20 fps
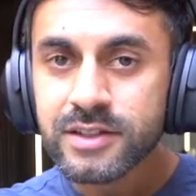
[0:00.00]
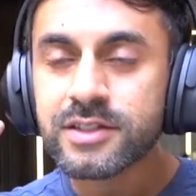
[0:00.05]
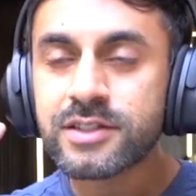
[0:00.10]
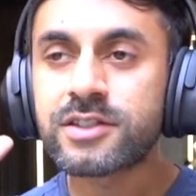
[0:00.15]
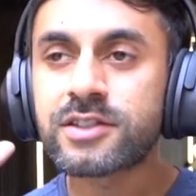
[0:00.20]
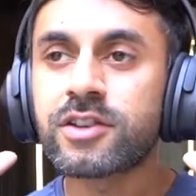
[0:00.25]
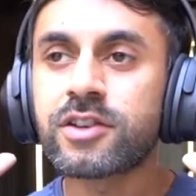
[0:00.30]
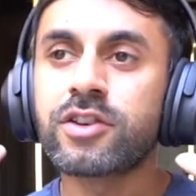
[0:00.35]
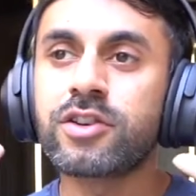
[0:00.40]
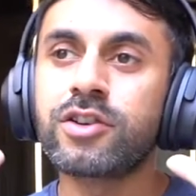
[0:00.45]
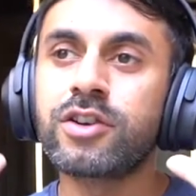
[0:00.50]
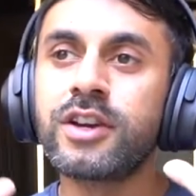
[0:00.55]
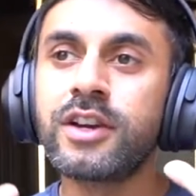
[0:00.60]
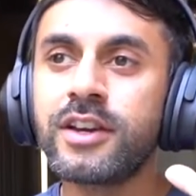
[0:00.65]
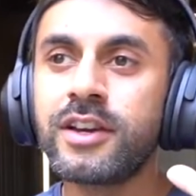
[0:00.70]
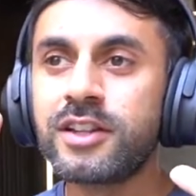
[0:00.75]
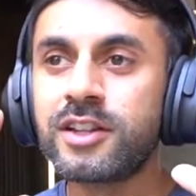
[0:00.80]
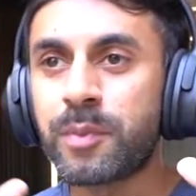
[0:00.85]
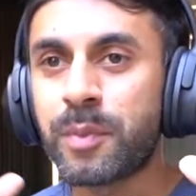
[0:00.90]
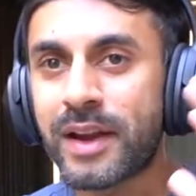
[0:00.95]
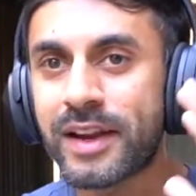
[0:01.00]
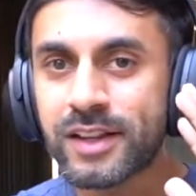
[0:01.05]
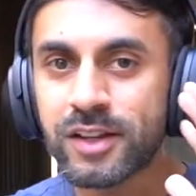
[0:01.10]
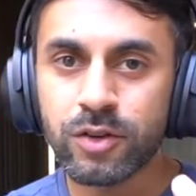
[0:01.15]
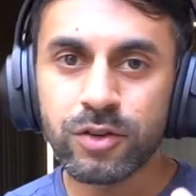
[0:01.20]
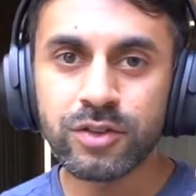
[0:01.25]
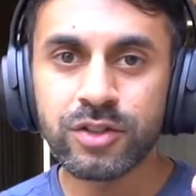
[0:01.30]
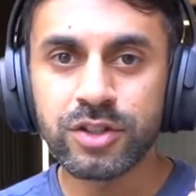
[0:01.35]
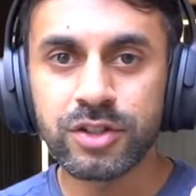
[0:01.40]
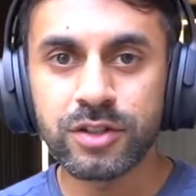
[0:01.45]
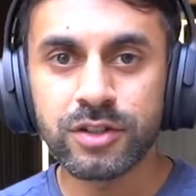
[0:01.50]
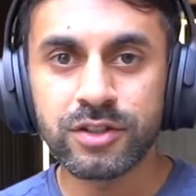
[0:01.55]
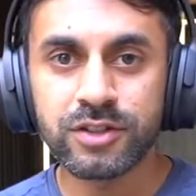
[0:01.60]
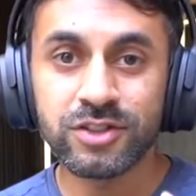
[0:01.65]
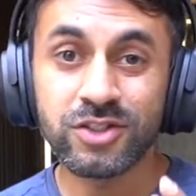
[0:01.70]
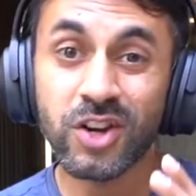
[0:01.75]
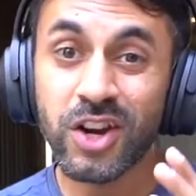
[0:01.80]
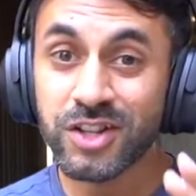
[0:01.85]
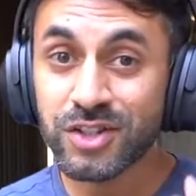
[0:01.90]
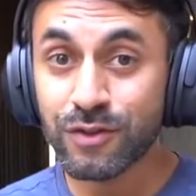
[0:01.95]
So depending on the
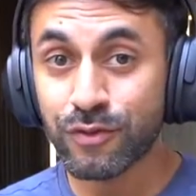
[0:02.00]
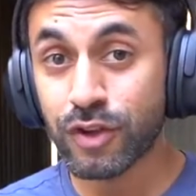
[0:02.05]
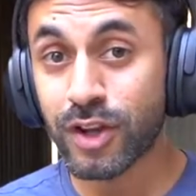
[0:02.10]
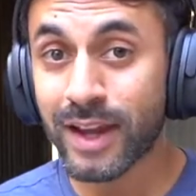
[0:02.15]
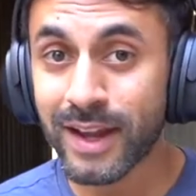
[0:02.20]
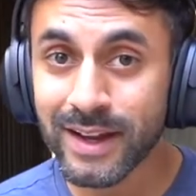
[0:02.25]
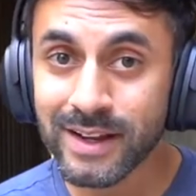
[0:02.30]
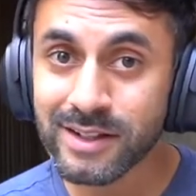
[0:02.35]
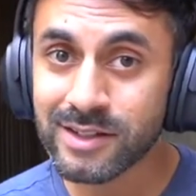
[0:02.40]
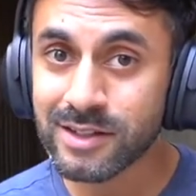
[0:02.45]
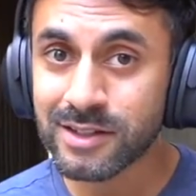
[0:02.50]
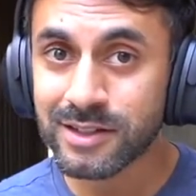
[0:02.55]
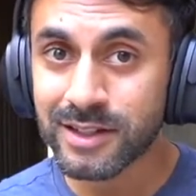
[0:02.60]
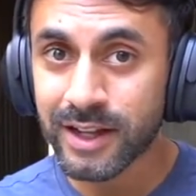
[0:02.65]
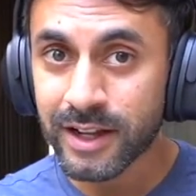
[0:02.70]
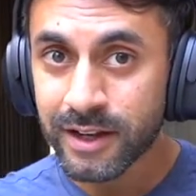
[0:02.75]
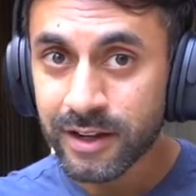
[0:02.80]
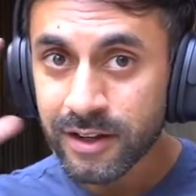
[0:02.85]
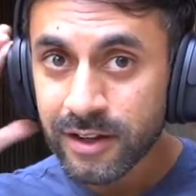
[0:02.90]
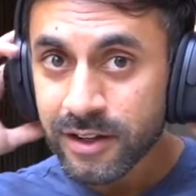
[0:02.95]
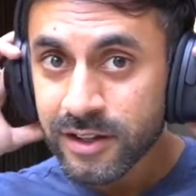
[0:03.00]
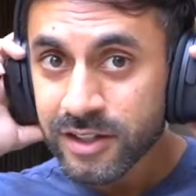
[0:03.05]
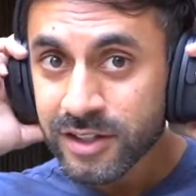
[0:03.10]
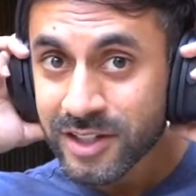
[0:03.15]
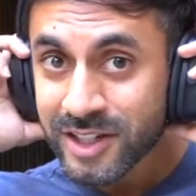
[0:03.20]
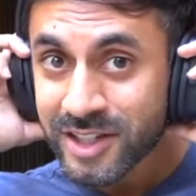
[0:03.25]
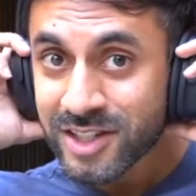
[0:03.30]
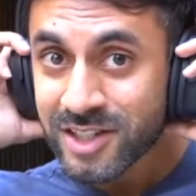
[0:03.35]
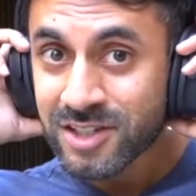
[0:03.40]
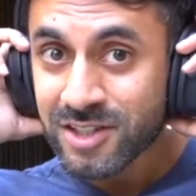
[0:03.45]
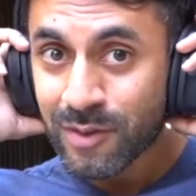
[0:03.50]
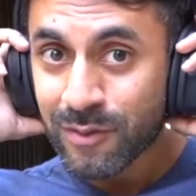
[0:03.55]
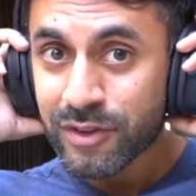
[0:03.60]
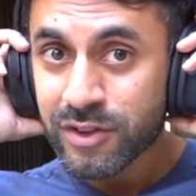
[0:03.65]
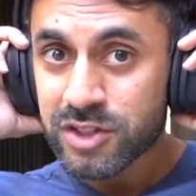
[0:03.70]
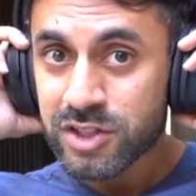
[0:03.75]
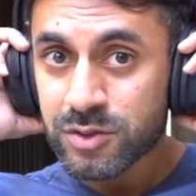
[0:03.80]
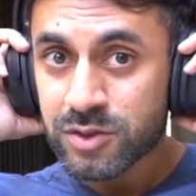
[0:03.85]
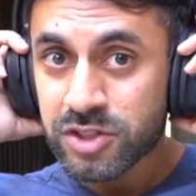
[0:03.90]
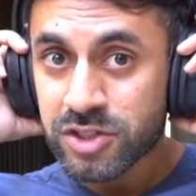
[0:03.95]
size of your head, then this is
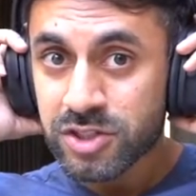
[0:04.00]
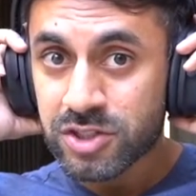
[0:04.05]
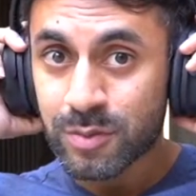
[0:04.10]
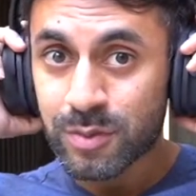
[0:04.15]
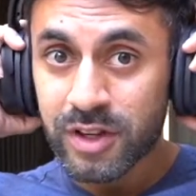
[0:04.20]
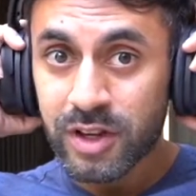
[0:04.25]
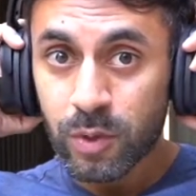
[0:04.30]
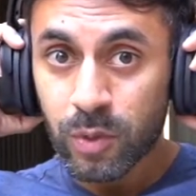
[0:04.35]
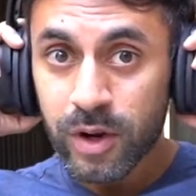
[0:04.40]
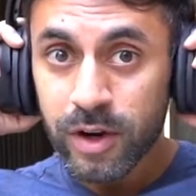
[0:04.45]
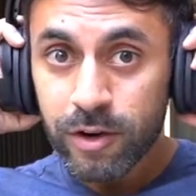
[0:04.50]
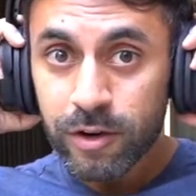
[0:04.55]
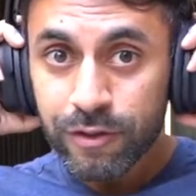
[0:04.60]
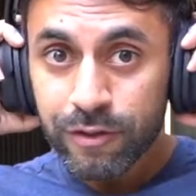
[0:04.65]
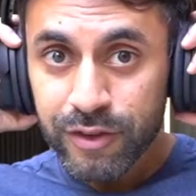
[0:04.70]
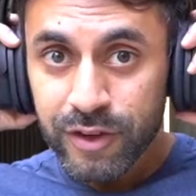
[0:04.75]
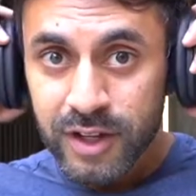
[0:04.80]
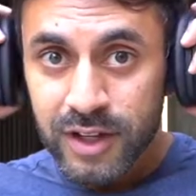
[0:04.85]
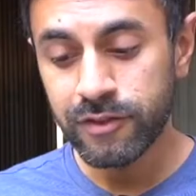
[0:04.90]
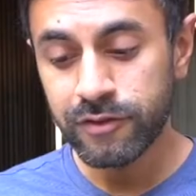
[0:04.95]
something just to be aware of.